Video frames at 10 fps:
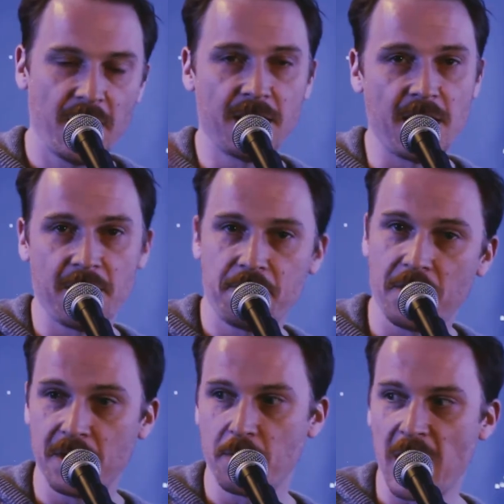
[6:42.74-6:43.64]
And then if
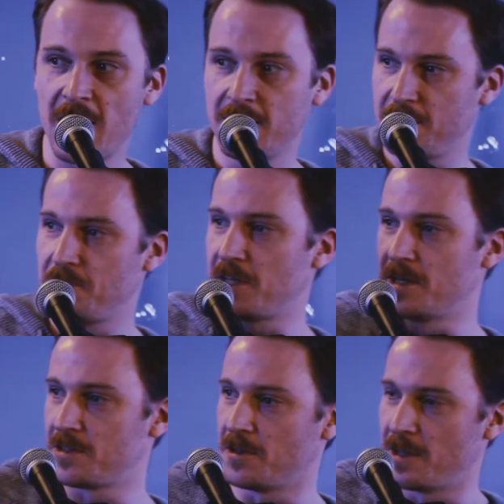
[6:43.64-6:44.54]
you're in a band, you've seen
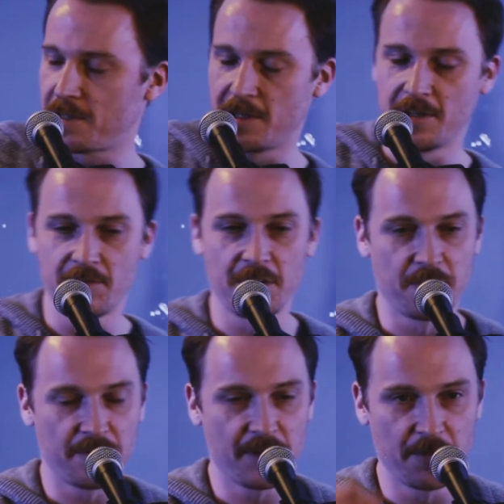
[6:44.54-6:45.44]
us doing this in the
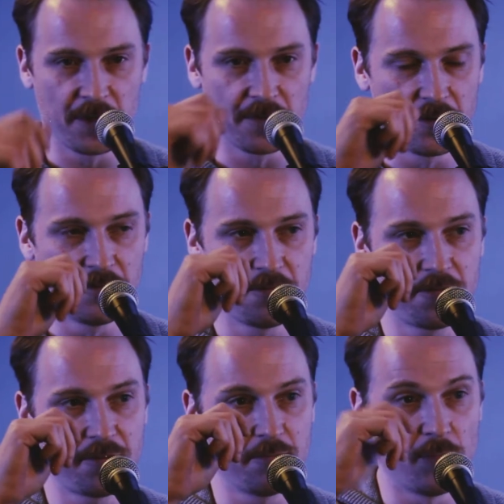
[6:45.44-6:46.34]
Rhythm and
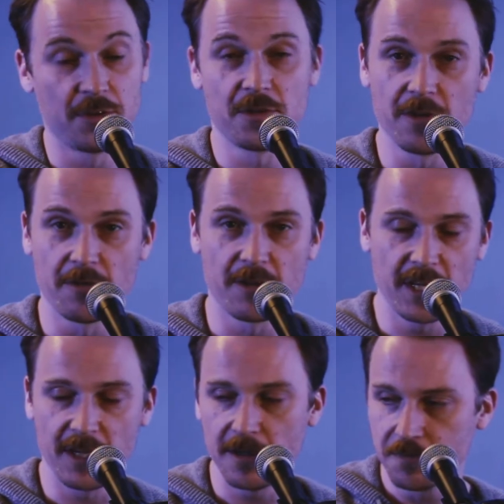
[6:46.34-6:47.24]
Groove module
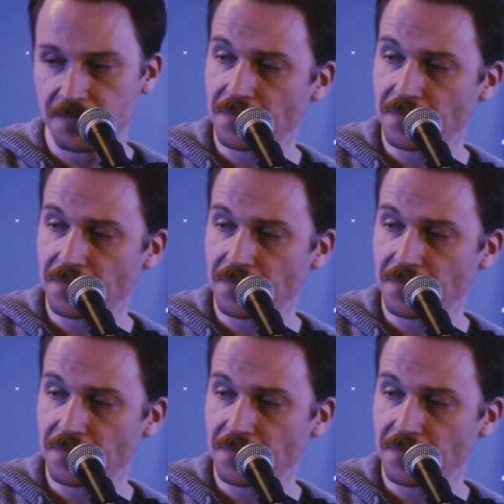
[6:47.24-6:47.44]
already.